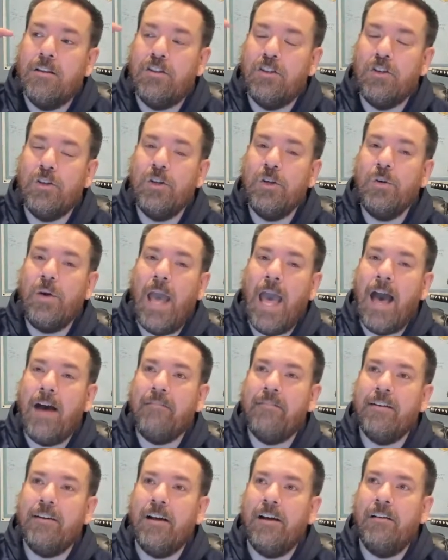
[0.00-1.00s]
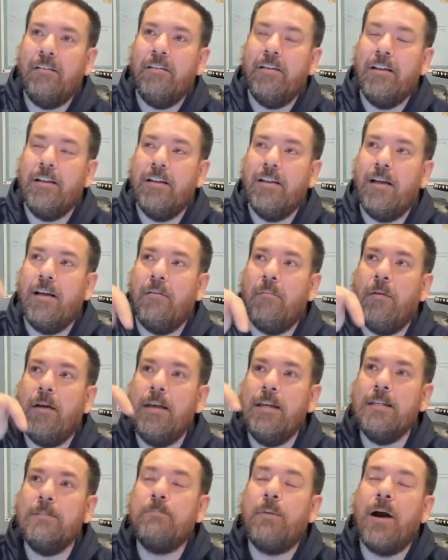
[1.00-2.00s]
do you have enough,
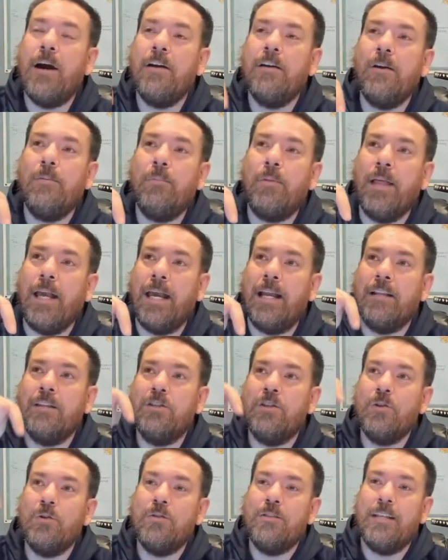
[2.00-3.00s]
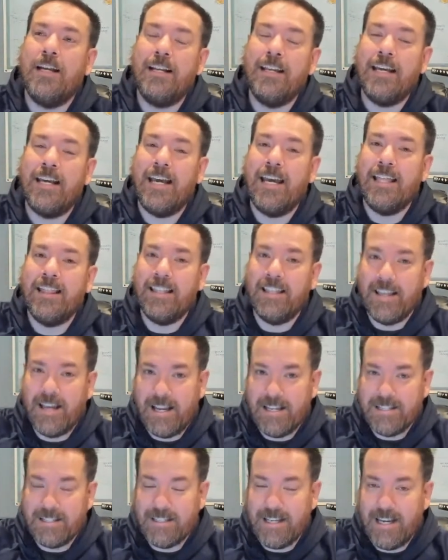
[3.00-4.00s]
is part of your plan to study in the
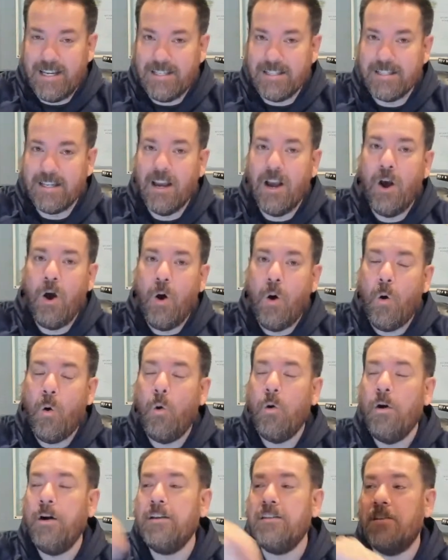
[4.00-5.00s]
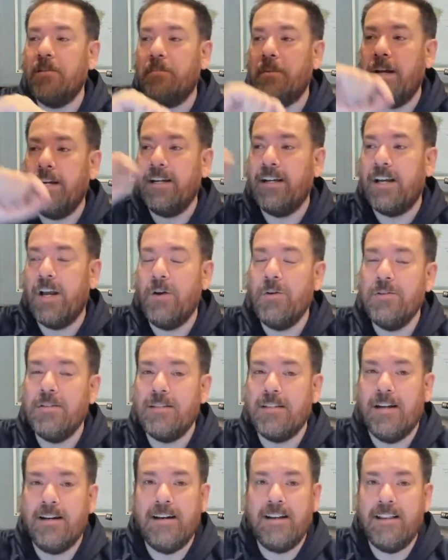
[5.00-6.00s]
United States, or is your plan to go
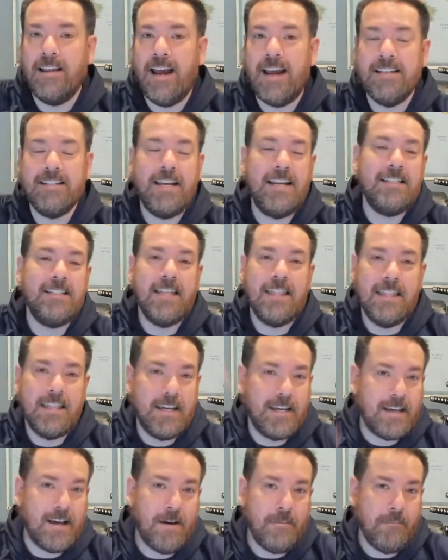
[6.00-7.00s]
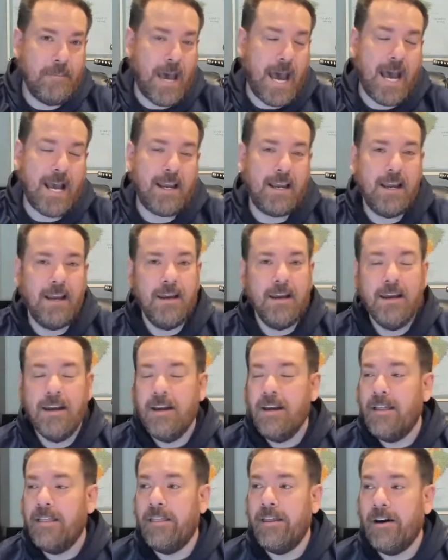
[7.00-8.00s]
study in the United States and then come back?
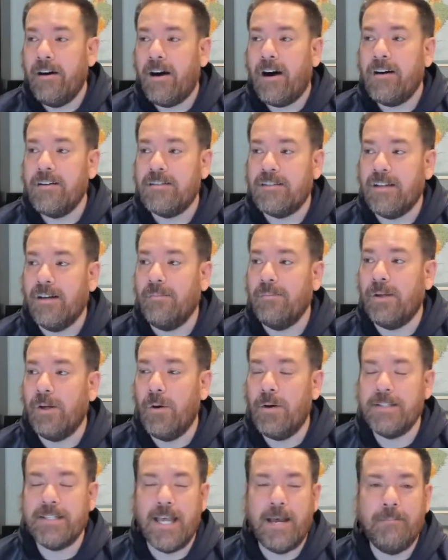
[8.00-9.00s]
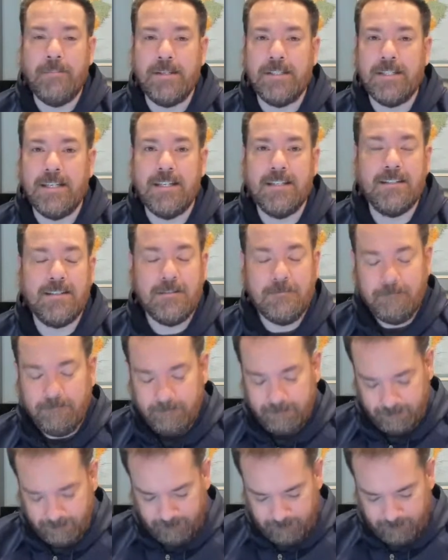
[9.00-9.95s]
There are some US embassies